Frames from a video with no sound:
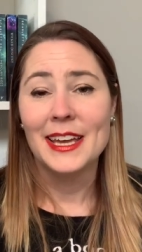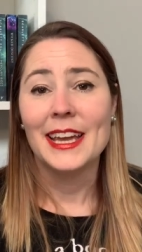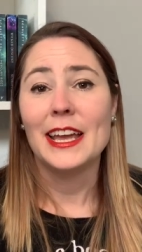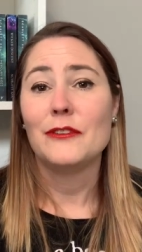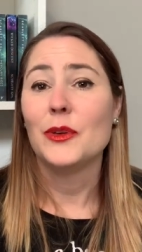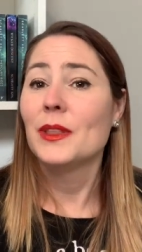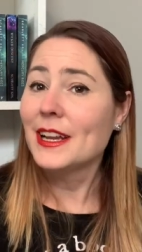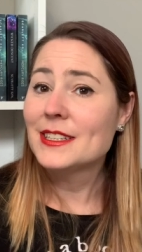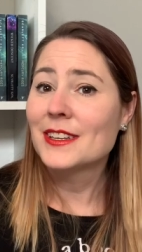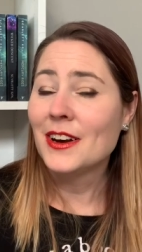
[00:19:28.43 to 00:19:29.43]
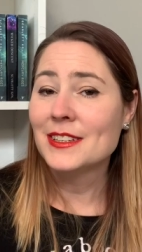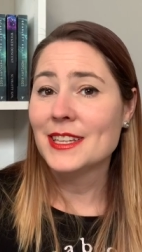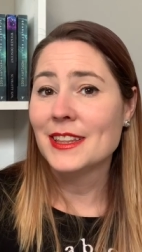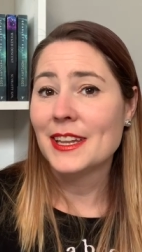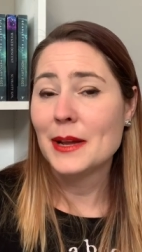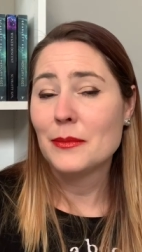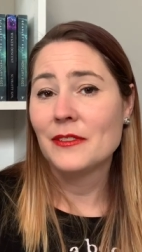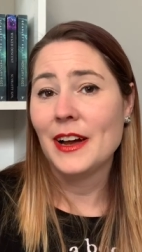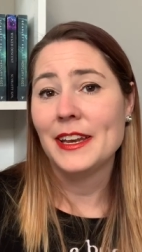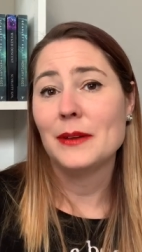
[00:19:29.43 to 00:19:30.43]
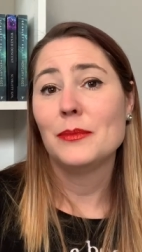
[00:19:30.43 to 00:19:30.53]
If you liked the content that I'm providing,